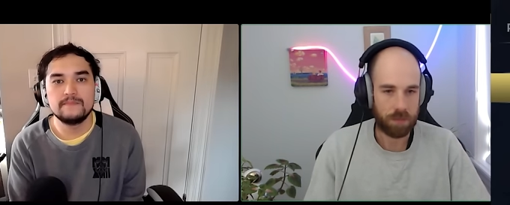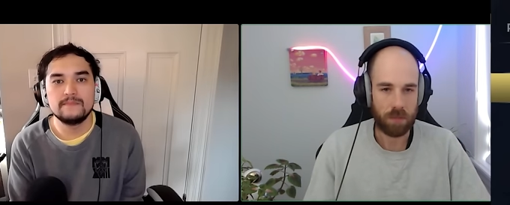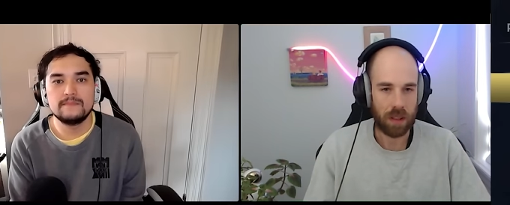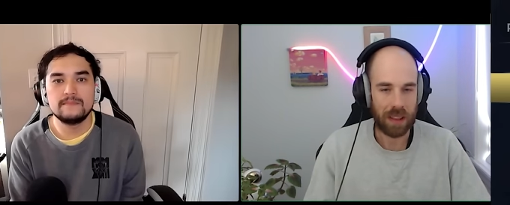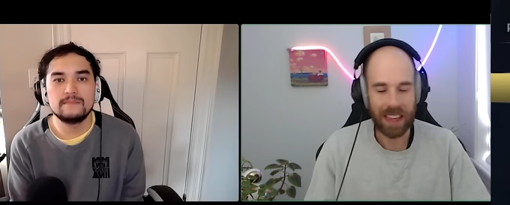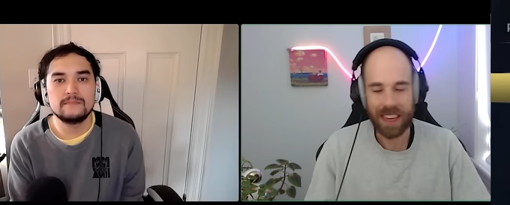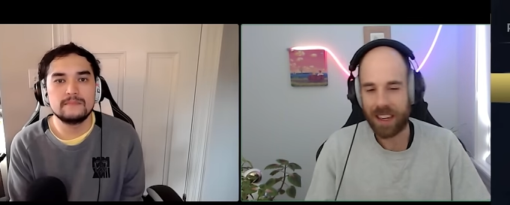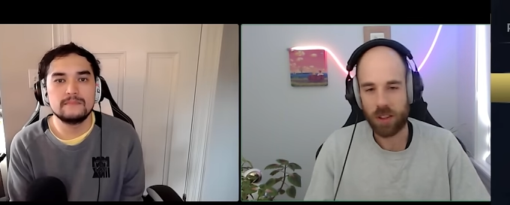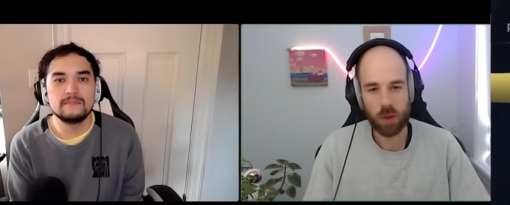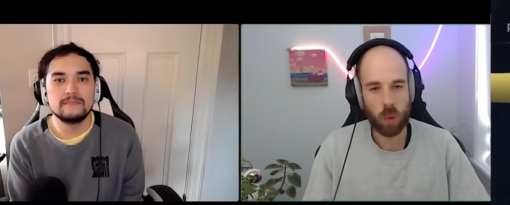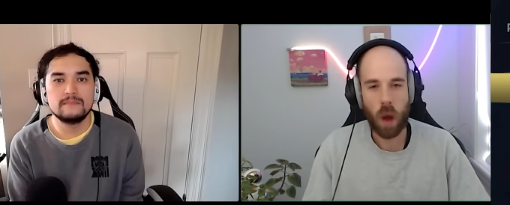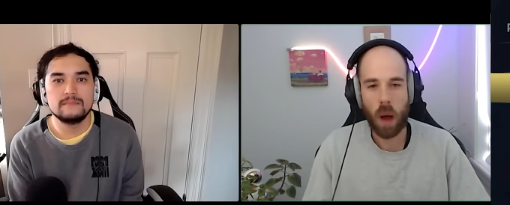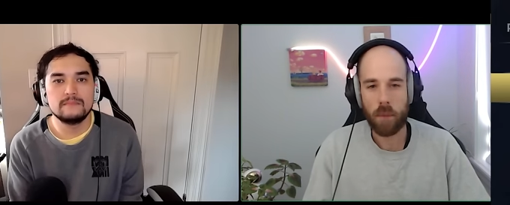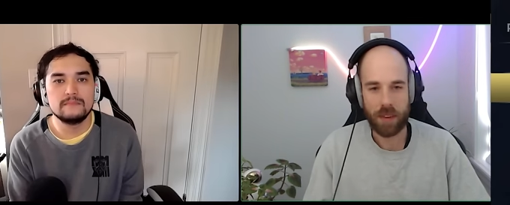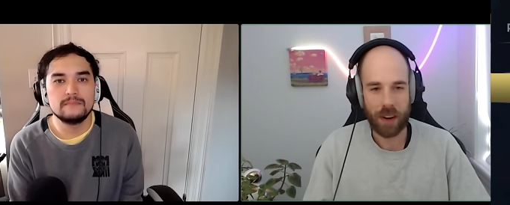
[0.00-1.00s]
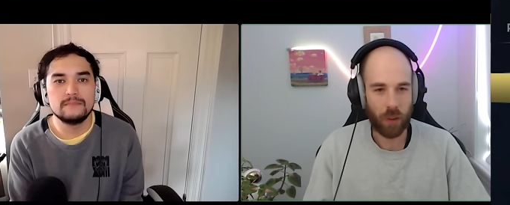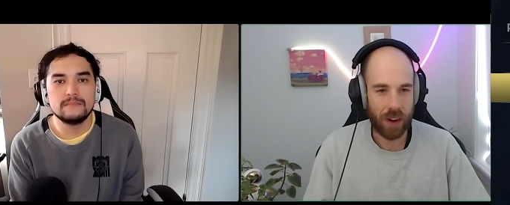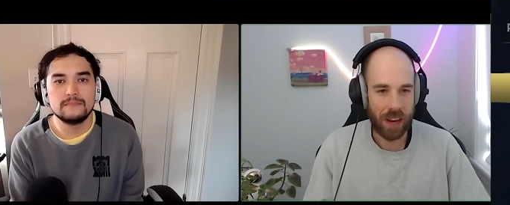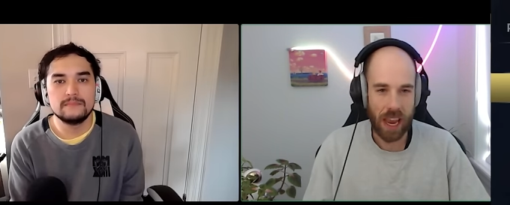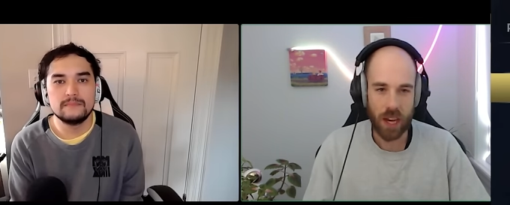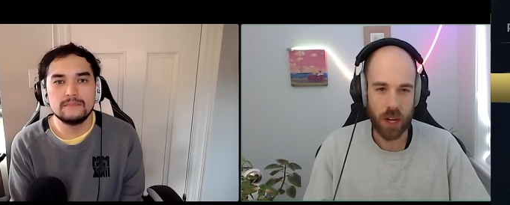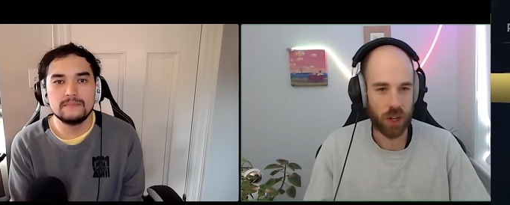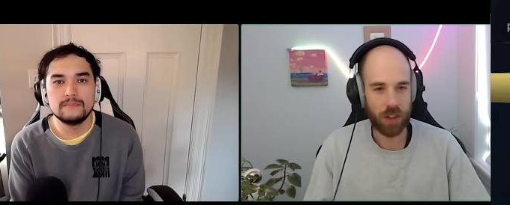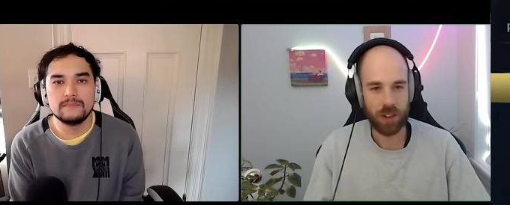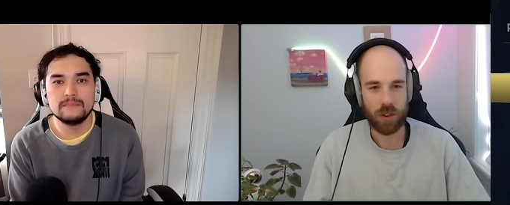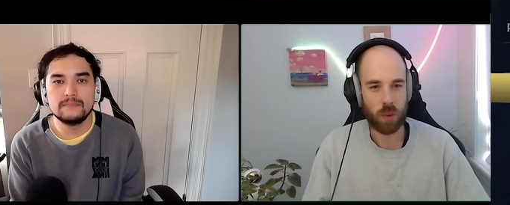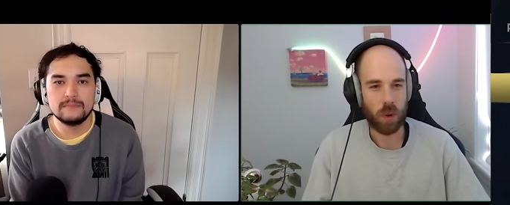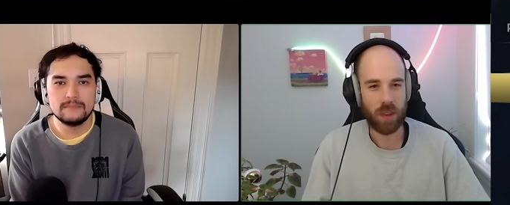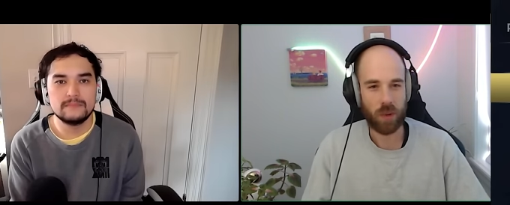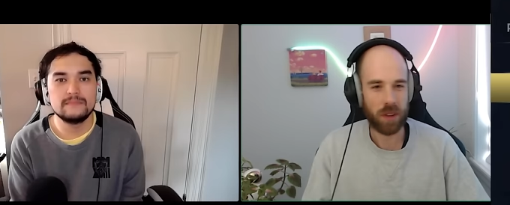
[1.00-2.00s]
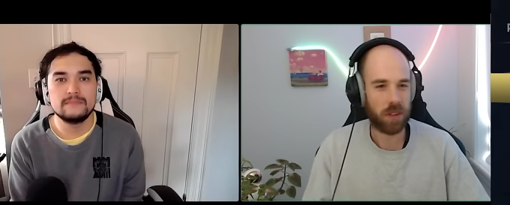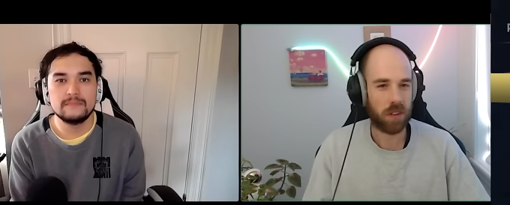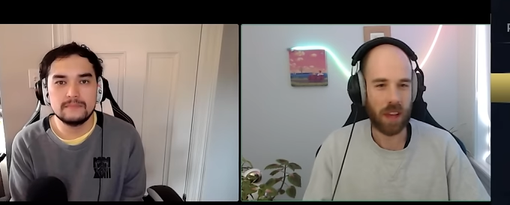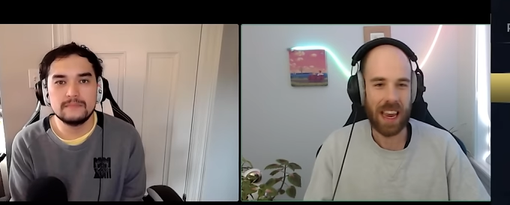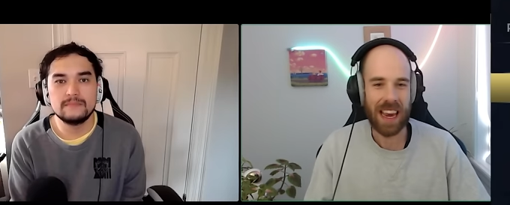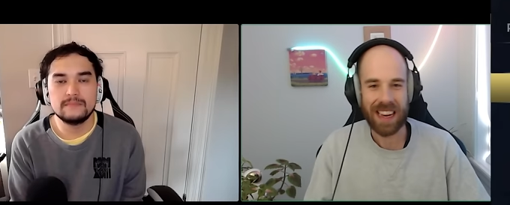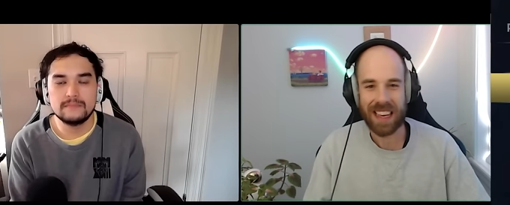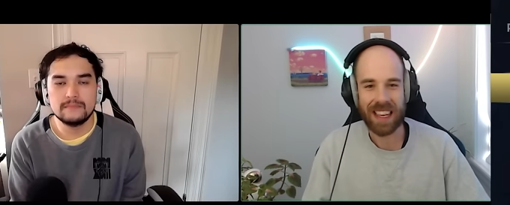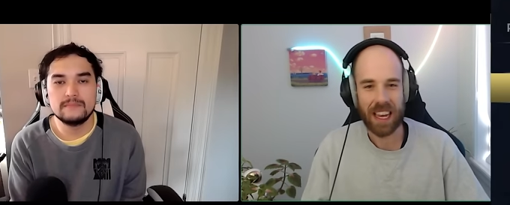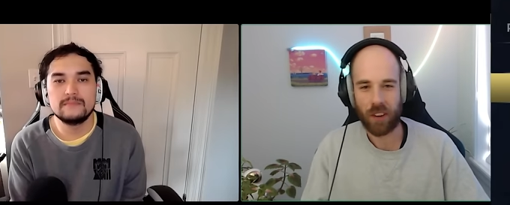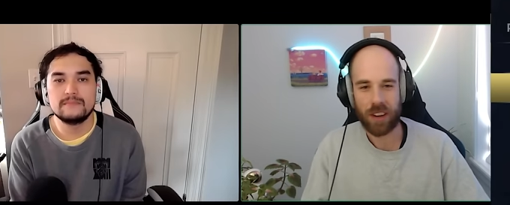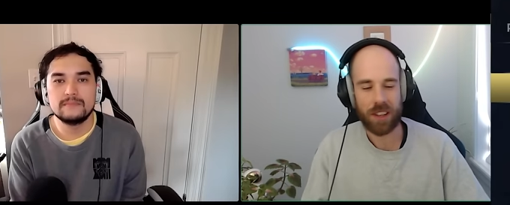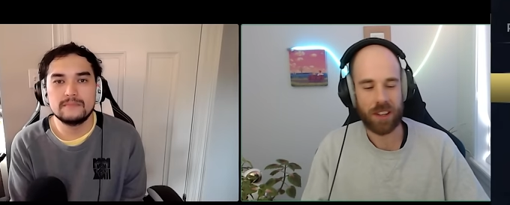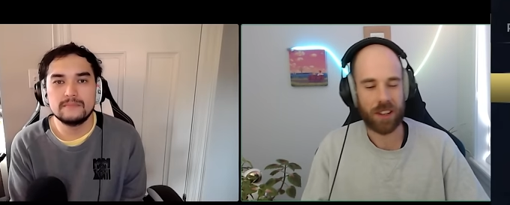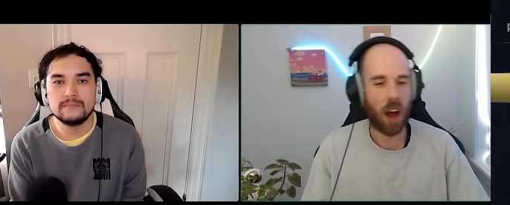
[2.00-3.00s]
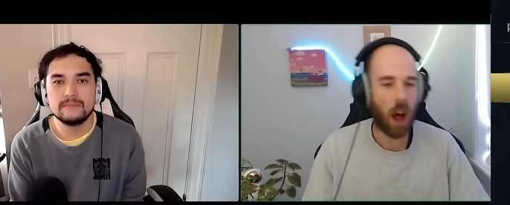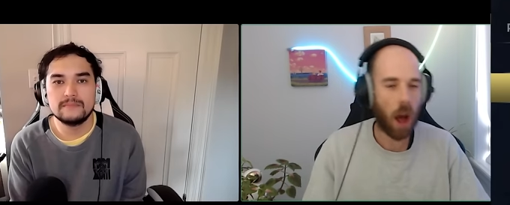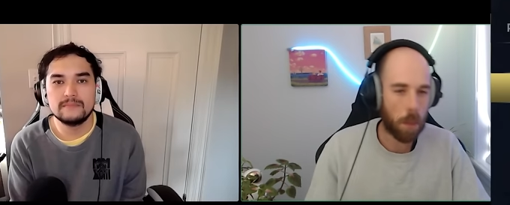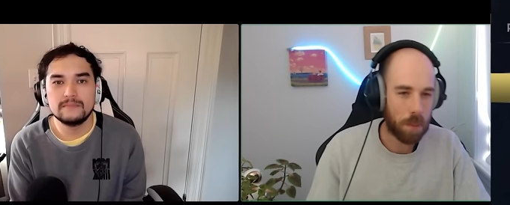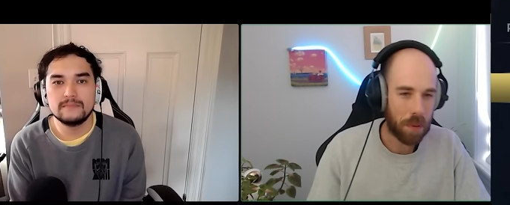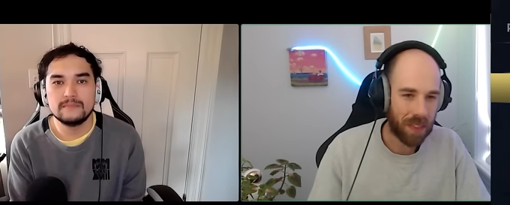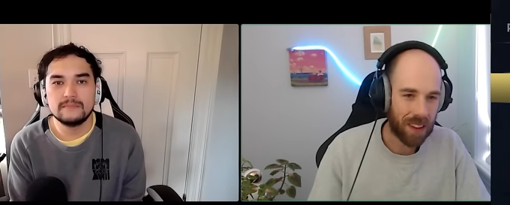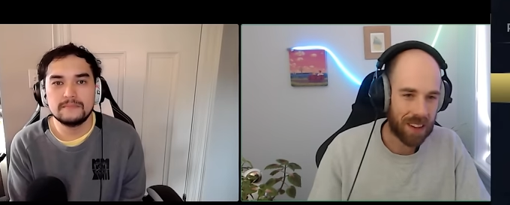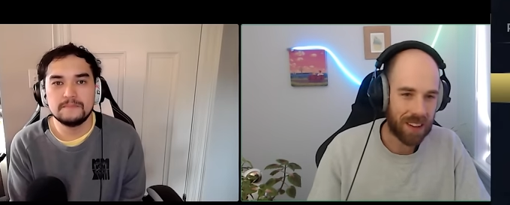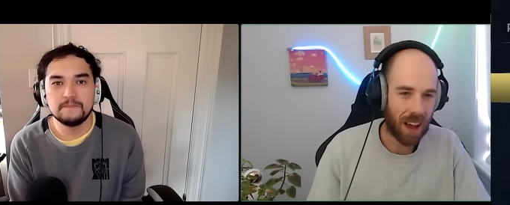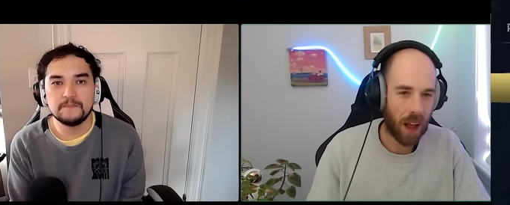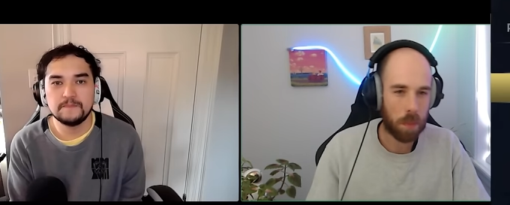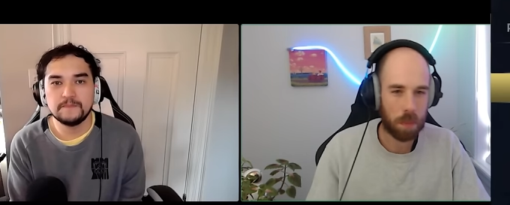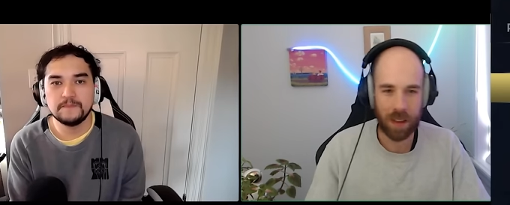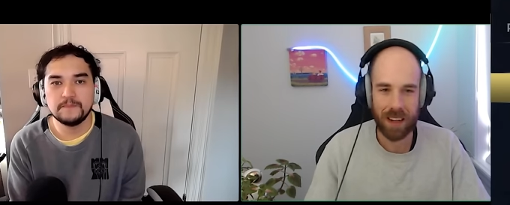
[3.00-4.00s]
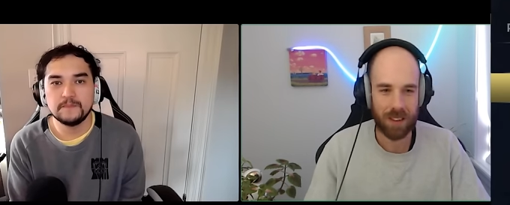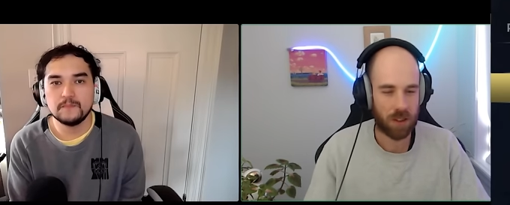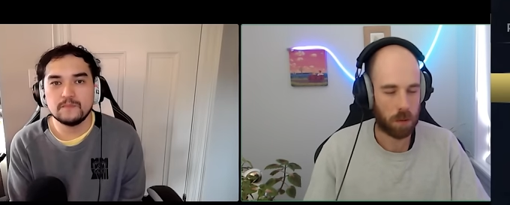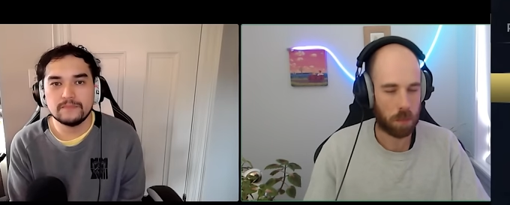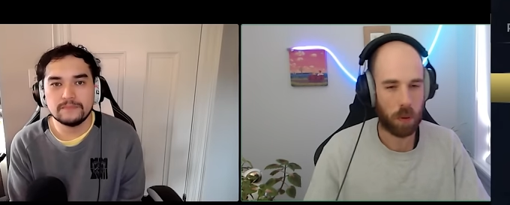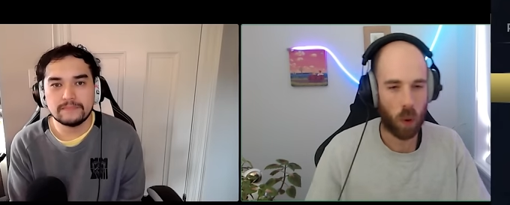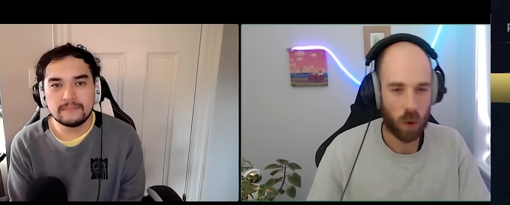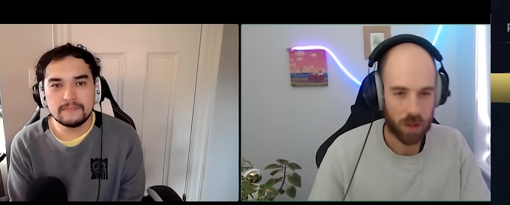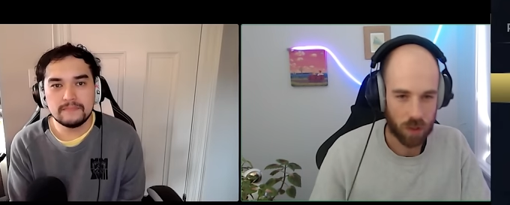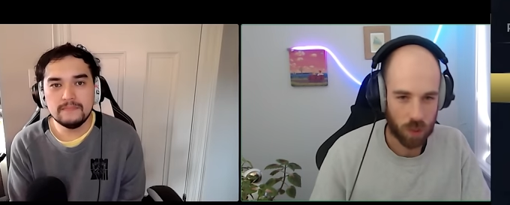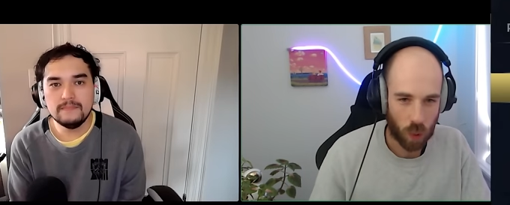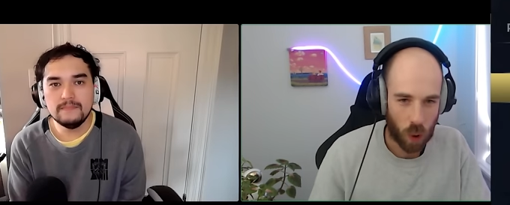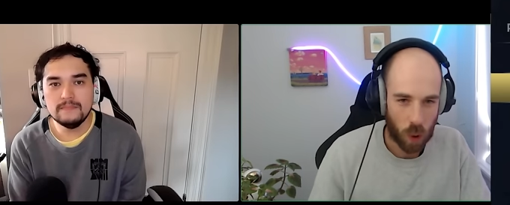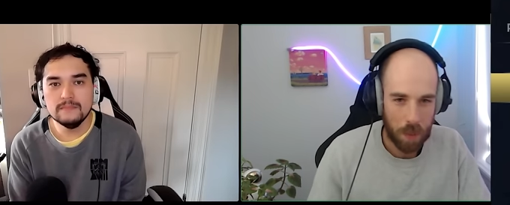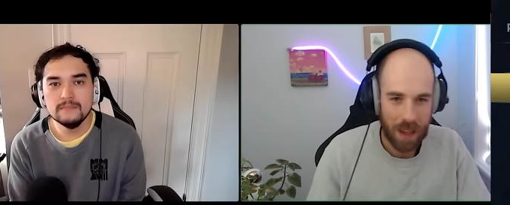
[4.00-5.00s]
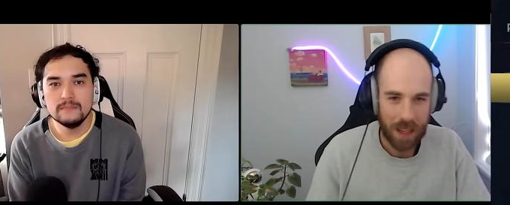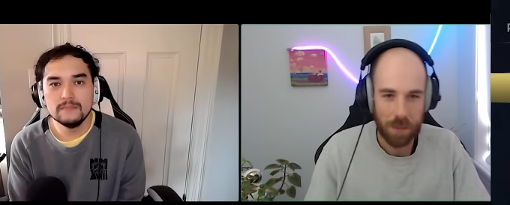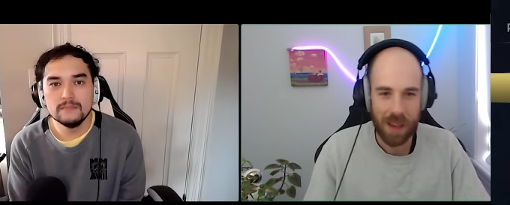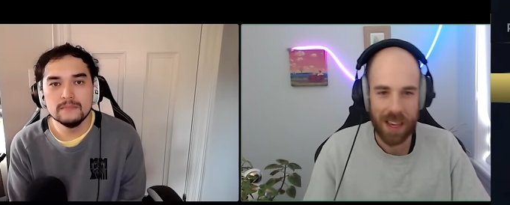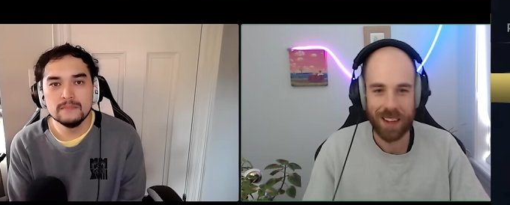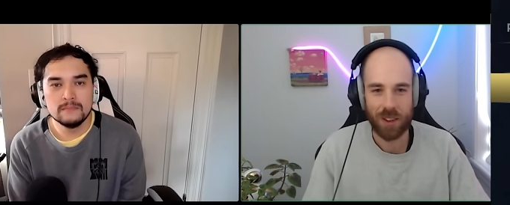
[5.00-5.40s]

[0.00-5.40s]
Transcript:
Speaker 1: lane swap variations, whether it's AD carry top in the top lane, supports roaming mid.